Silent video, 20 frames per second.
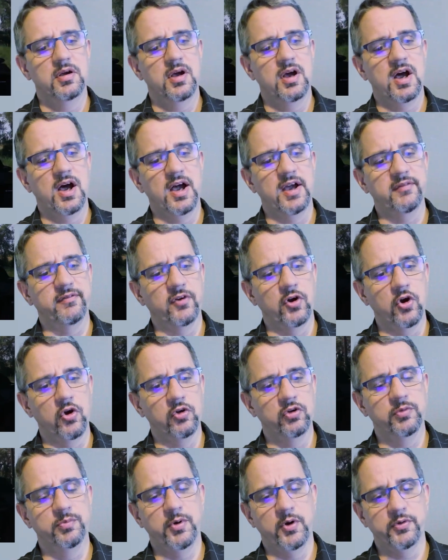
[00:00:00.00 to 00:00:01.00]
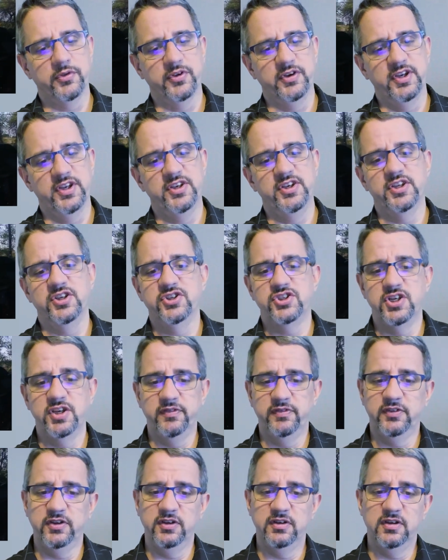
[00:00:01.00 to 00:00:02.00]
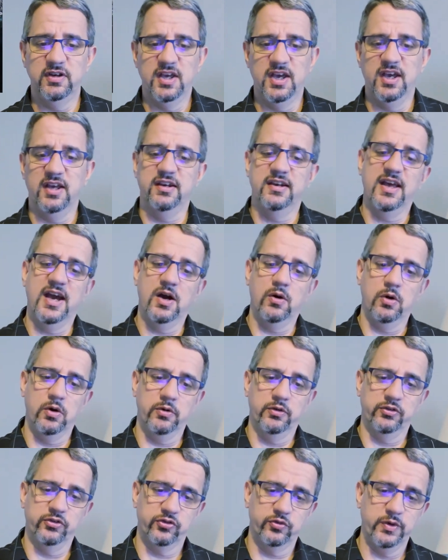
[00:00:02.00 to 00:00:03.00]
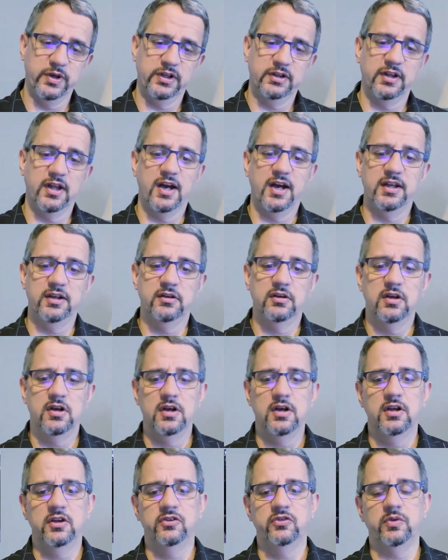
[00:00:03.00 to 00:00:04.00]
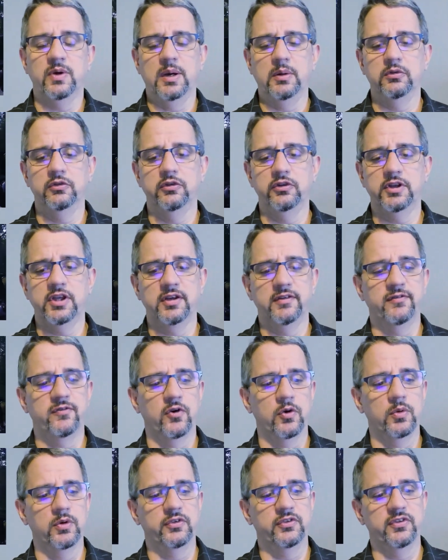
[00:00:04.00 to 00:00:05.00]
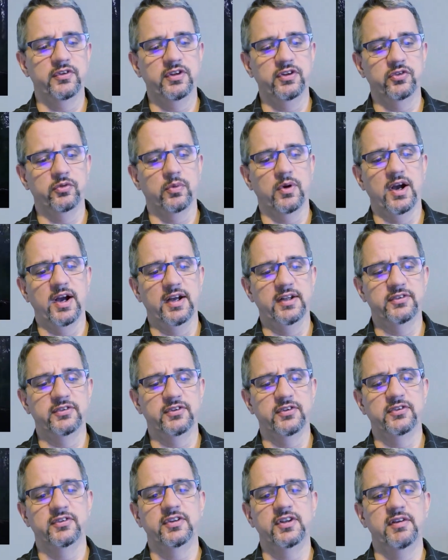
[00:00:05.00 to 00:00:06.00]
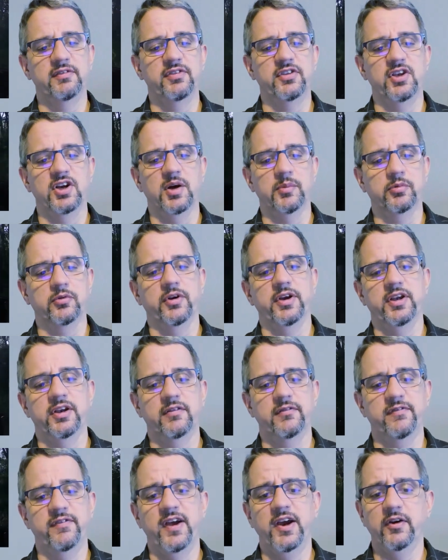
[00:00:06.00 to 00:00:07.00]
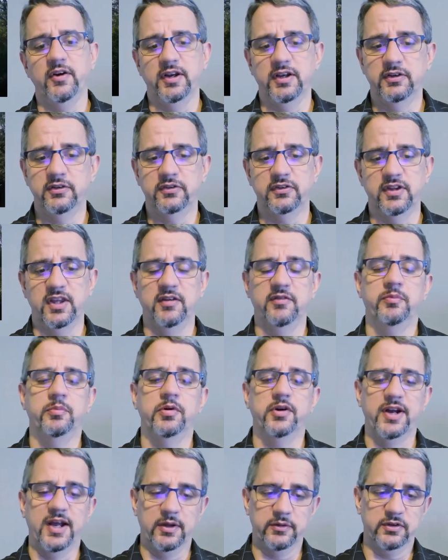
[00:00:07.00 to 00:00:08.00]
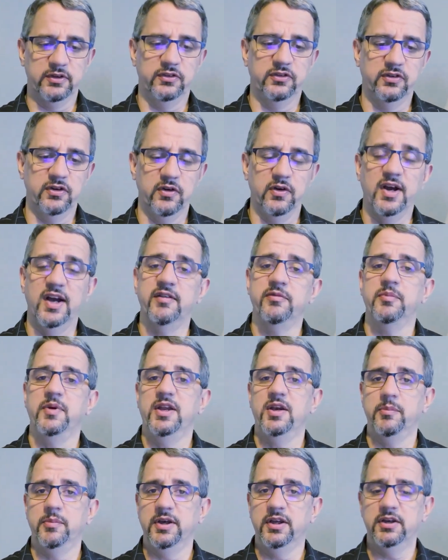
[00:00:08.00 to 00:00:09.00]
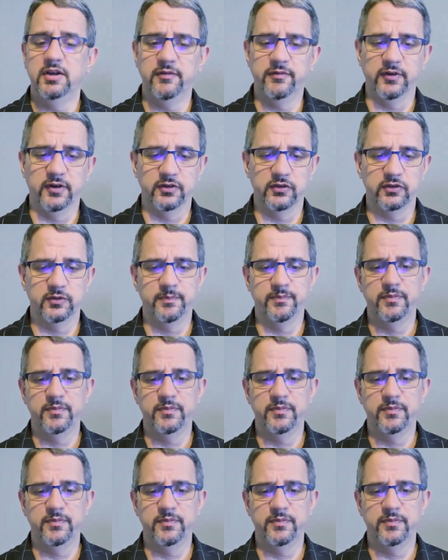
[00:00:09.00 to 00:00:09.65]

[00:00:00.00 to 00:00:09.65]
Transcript: I've owned both an Indian Chieftain and now own a Street Glide, so I was looking forward to these rides to see if the upgraded fairings they've put out this year have made a big difference.